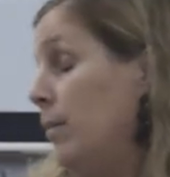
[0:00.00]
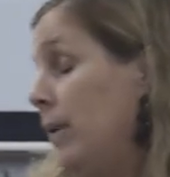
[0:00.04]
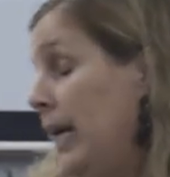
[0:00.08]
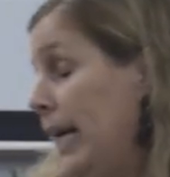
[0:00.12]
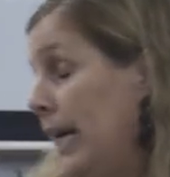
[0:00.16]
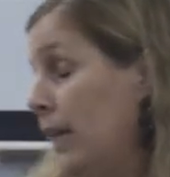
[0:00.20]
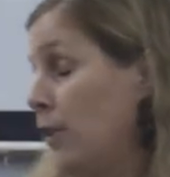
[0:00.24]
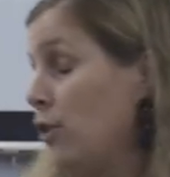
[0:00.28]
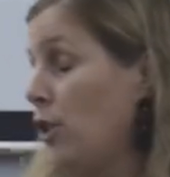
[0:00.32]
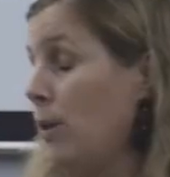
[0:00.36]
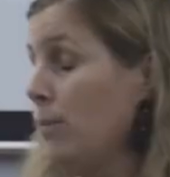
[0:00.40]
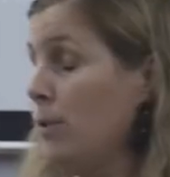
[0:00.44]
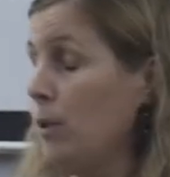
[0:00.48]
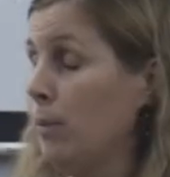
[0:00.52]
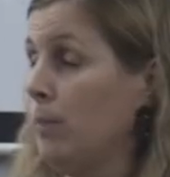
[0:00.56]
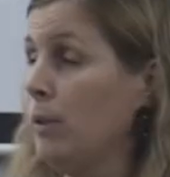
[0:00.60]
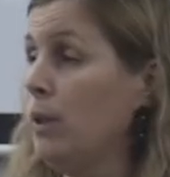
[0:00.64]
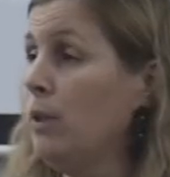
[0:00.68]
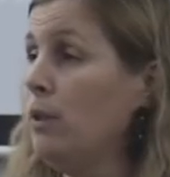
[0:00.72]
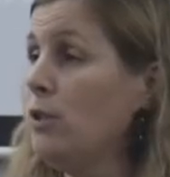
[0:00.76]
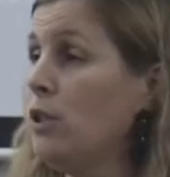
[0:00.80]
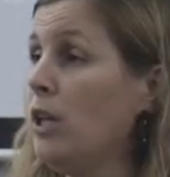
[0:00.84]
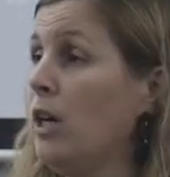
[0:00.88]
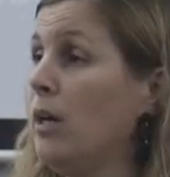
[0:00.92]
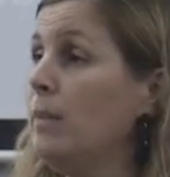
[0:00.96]
hand jobs or
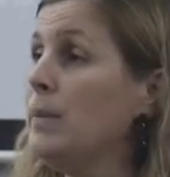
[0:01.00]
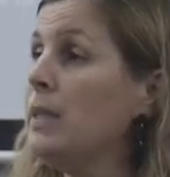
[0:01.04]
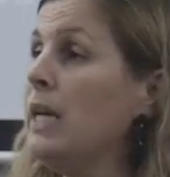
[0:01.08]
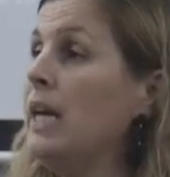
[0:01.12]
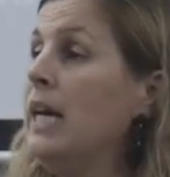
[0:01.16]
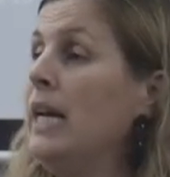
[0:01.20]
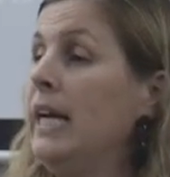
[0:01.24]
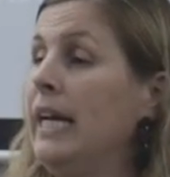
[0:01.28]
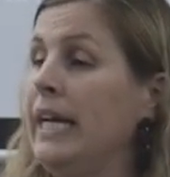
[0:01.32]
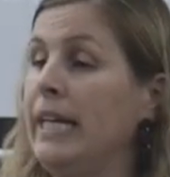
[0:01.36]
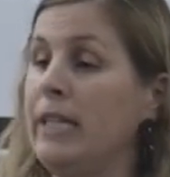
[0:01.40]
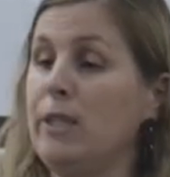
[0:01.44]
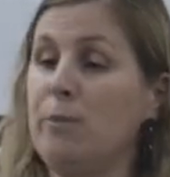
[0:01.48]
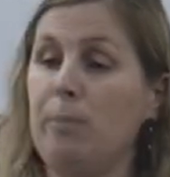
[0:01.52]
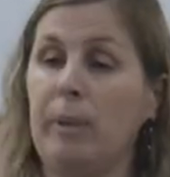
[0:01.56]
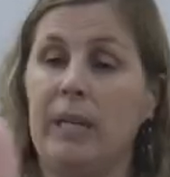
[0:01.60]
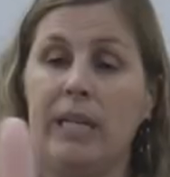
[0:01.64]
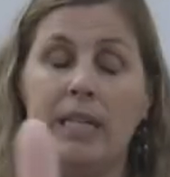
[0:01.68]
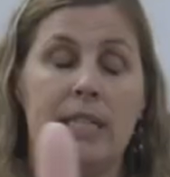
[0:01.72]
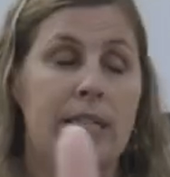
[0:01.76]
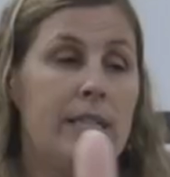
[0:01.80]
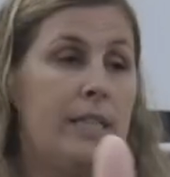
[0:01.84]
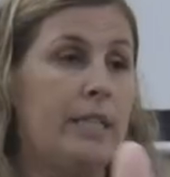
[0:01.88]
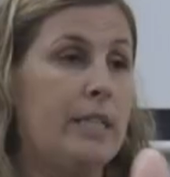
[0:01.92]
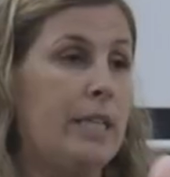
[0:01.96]
blowjobs, his
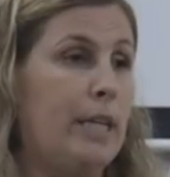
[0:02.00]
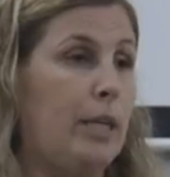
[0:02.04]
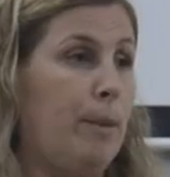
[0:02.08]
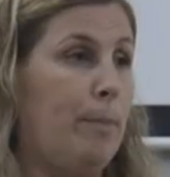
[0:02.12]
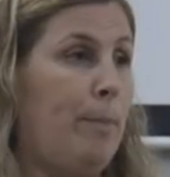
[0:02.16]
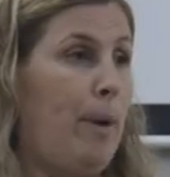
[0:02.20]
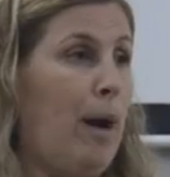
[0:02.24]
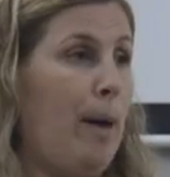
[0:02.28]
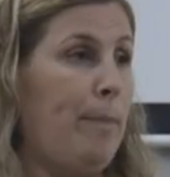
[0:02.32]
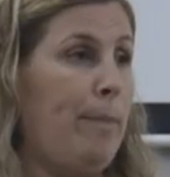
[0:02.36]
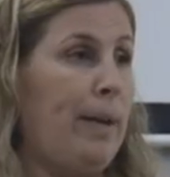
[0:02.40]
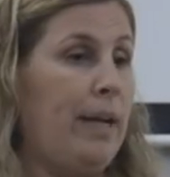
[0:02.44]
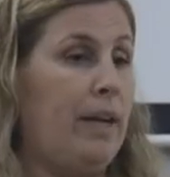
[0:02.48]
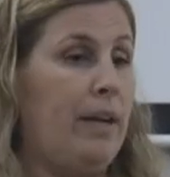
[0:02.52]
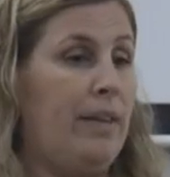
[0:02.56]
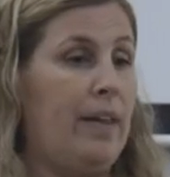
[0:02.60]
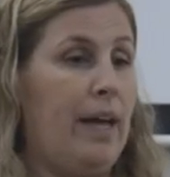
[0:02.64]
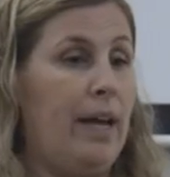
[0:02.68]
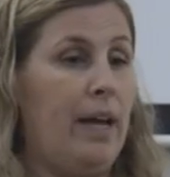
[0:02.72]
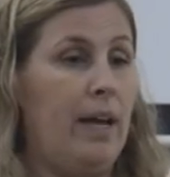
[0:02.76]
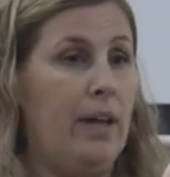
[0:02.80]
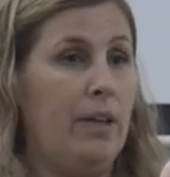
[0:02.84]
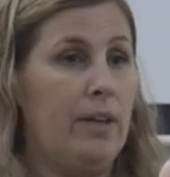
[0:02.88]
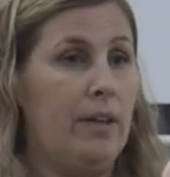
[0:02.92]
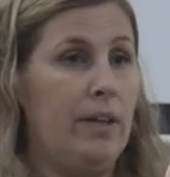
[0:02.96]
penis is going to pop out of
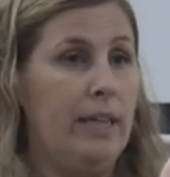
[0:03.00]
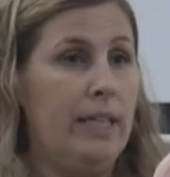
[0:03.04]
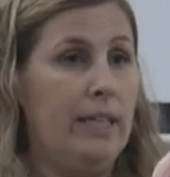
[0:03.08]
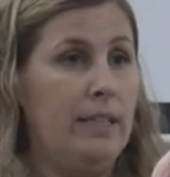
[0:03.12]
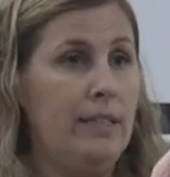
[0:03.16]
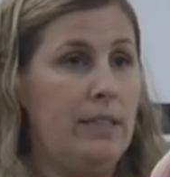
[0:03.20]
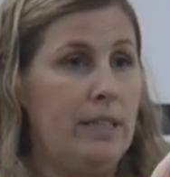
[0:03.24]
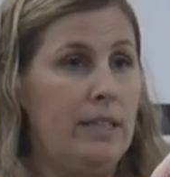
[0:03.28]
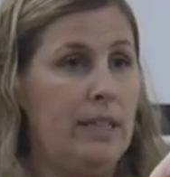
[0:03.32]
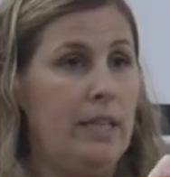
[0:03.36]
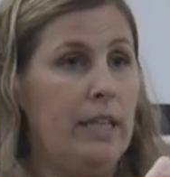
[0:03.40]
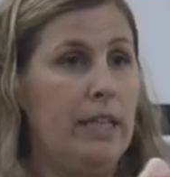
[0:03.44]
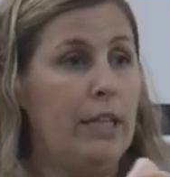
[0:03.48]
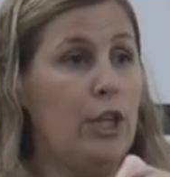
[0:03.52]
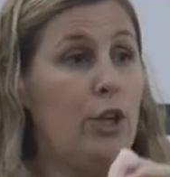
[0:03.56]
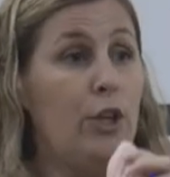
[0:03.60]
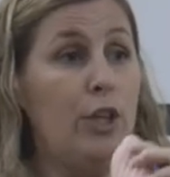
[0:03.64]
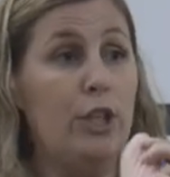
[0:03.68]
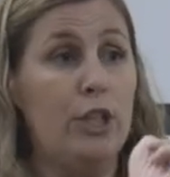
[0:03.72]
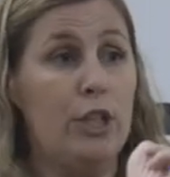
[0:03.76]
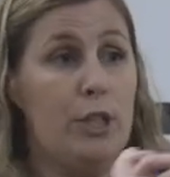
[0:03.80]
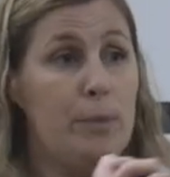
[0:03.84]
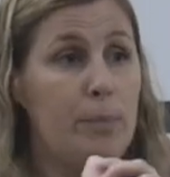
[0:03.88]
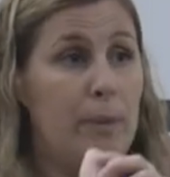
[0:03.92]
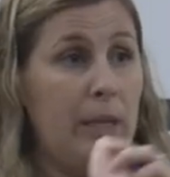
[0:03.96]
that other end. You
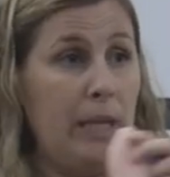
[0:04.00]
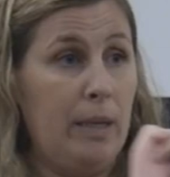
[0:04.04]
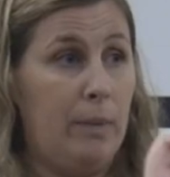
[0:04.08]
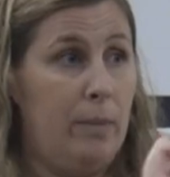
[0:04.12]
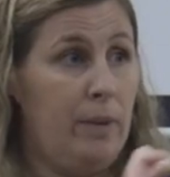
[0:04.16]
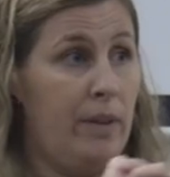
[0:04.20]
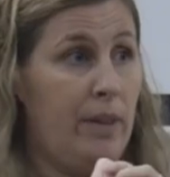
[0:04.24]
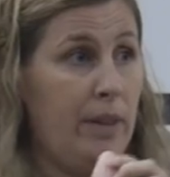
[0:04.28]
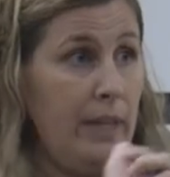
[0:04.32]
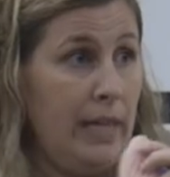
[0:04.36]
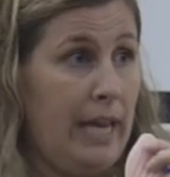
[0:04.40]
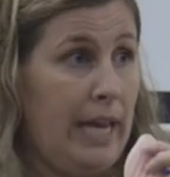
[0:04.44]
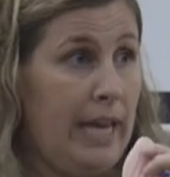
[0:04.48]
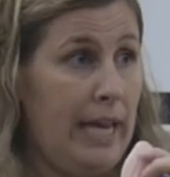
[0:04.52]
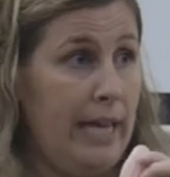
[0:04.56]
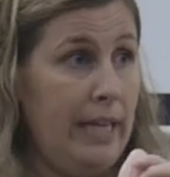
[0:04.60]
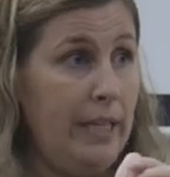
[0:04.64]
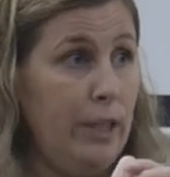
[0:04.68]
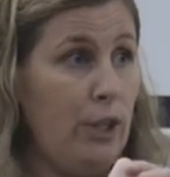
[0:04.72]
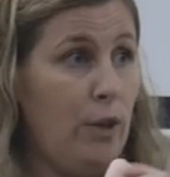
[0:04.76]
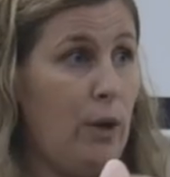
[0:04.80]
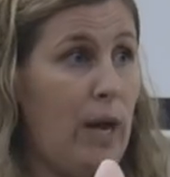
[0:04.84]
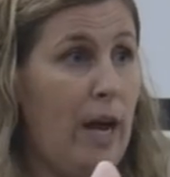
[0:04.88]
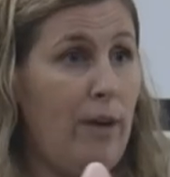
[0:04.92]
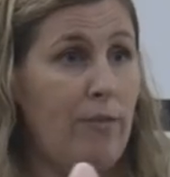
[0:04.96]
can just play with the head.
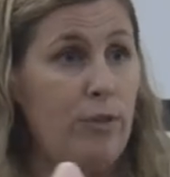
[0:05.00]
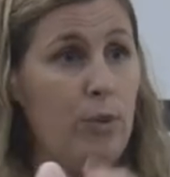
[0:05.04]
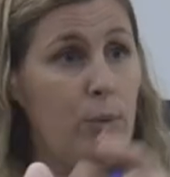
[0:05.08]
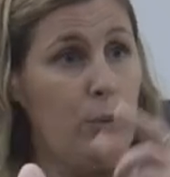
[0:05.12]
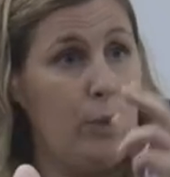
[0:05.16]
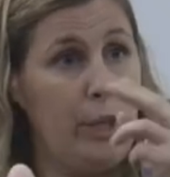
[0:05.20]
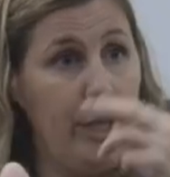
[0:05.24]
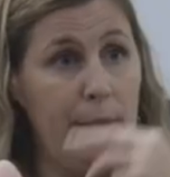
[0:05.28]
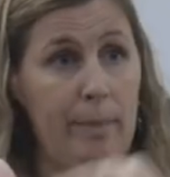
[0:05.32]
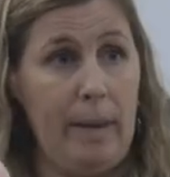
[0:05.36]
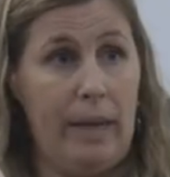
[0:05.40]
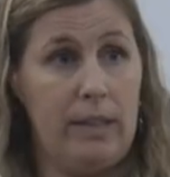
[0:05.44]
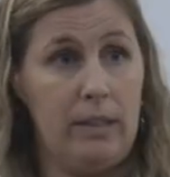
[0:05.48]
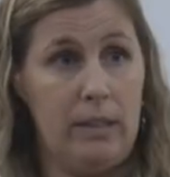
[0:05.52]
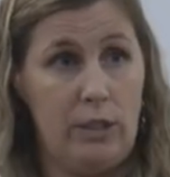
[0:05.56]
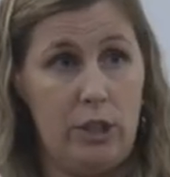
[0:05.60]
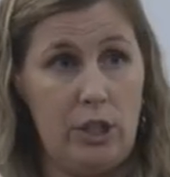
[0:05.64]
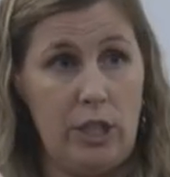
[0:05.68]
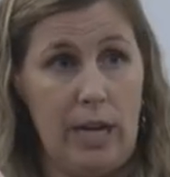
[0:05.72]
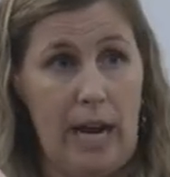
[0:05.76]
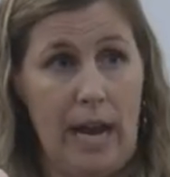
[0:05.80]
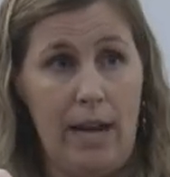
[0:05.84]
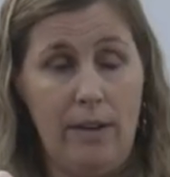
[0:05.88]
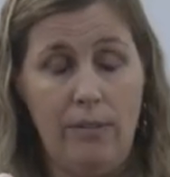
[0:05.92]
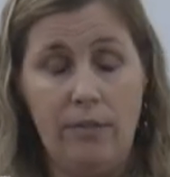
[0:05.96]
You don't have to worry about the
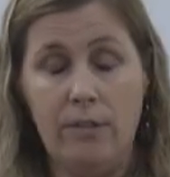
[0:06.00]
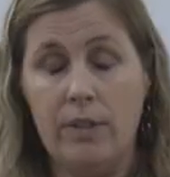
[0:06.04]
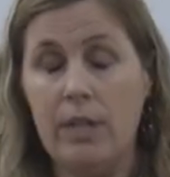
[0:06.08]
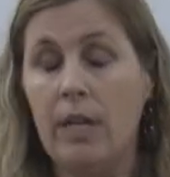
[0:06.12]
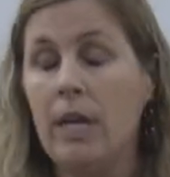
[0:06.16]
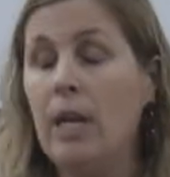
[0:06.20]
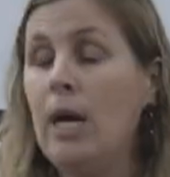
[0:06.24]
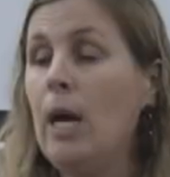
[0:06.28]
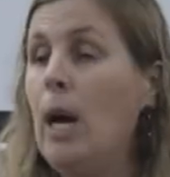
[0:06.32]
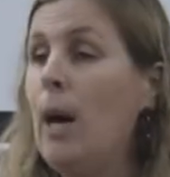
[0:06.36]
shaft.